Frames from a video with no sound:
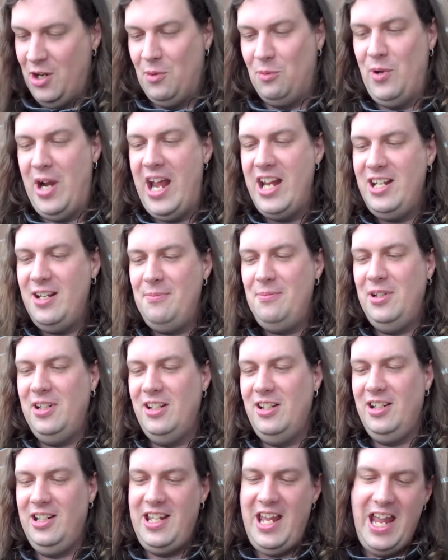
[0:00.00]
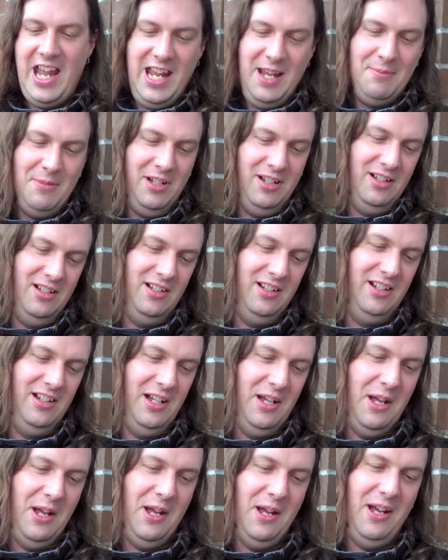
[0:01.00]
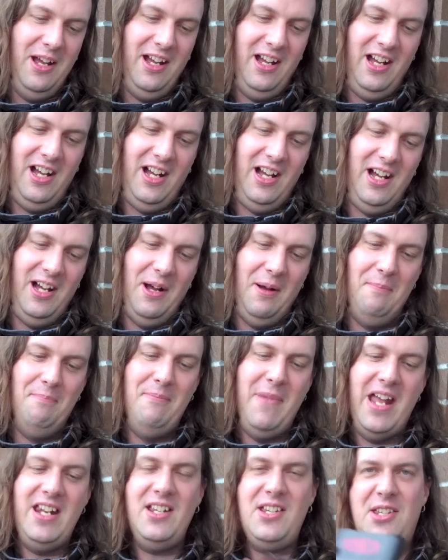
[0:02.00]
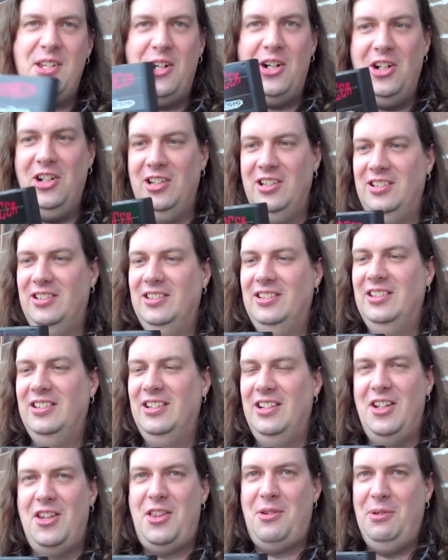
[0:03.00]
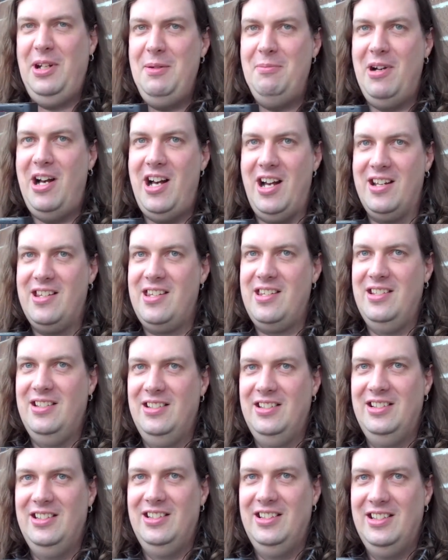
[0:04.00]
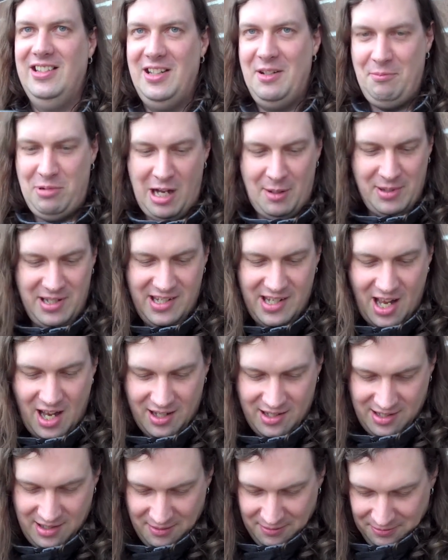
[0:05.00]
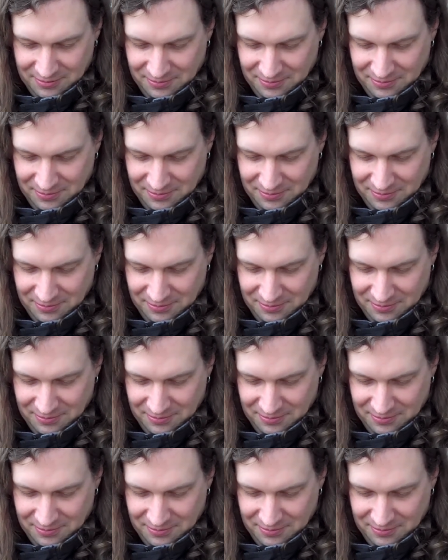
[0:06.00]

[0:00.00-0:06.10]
Random game uh, Menacer, three bucks. Probably sucks.